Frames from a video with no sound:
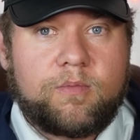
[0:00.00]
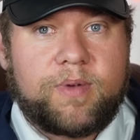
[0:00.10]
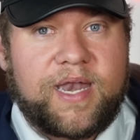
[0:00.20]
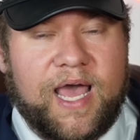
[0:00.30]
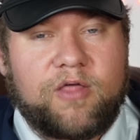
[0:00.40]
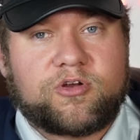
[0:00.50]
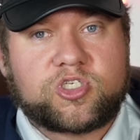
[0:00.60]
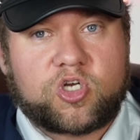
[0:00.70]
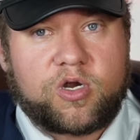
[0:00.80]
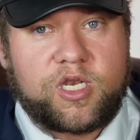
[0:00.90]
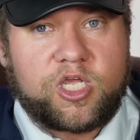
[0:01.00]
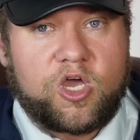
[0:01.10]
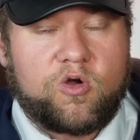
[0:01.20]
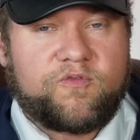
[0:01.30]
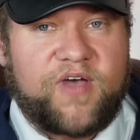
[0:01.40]
But now they're starting to
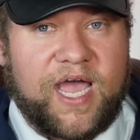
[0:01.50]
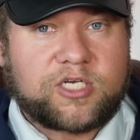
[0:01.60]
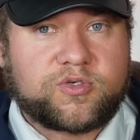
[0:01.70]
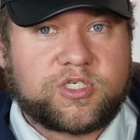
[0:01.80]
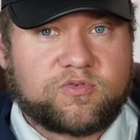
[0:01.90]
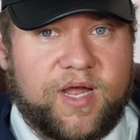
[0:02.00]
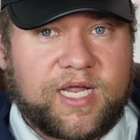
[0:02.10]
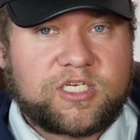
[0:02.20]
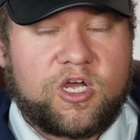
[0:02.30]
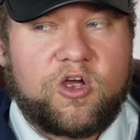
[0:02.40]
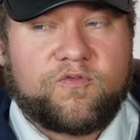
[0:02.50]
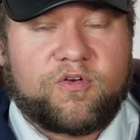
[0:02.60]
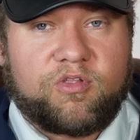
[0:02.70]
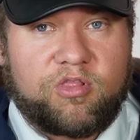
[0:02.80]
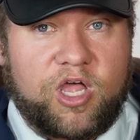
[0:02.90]
go factory direct
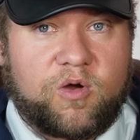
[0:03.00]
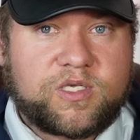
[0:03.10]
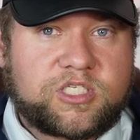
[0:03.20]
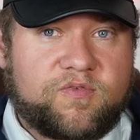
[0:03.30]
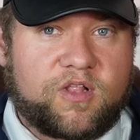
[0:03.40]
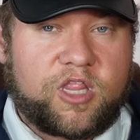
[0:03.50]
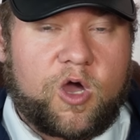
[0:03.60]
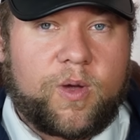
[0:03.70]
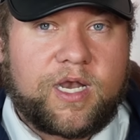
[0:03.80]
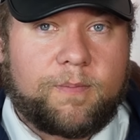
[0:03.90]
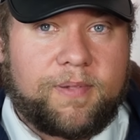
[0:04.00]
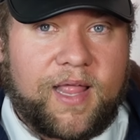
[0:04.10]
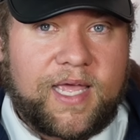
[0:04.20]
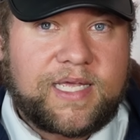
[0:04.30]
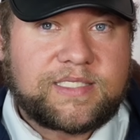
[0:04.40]
for the lowest of the low end
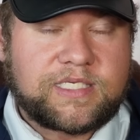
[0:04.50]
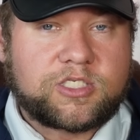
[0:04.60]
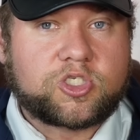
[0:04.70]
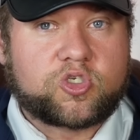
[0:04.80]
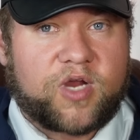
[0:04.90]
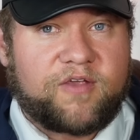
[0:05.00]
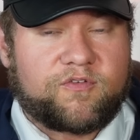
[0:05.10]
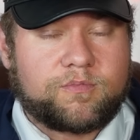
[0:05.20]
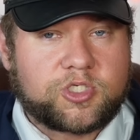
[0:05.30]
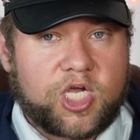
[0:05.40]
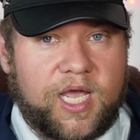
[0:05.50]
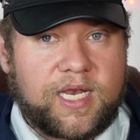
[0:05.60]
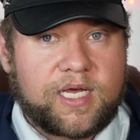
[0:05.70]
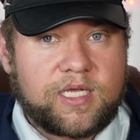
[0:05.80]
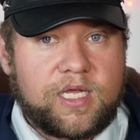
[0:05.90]
appliances straight from
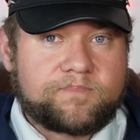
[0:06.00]
China.